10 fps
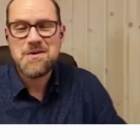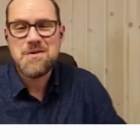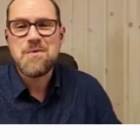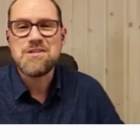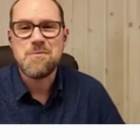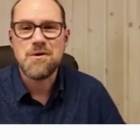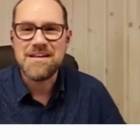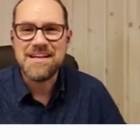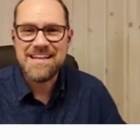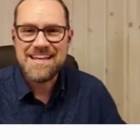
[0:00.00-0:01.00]
what
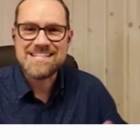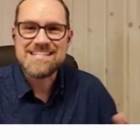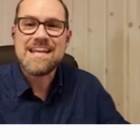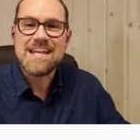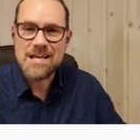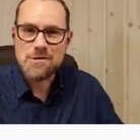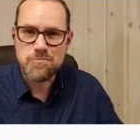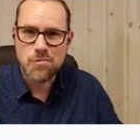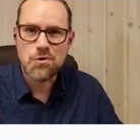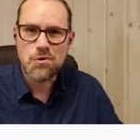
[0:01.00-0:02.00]
each decade
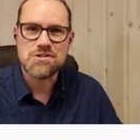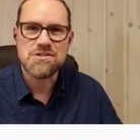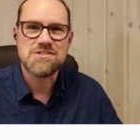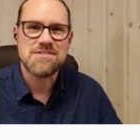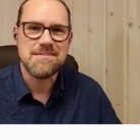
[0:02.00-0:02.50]
brought us, and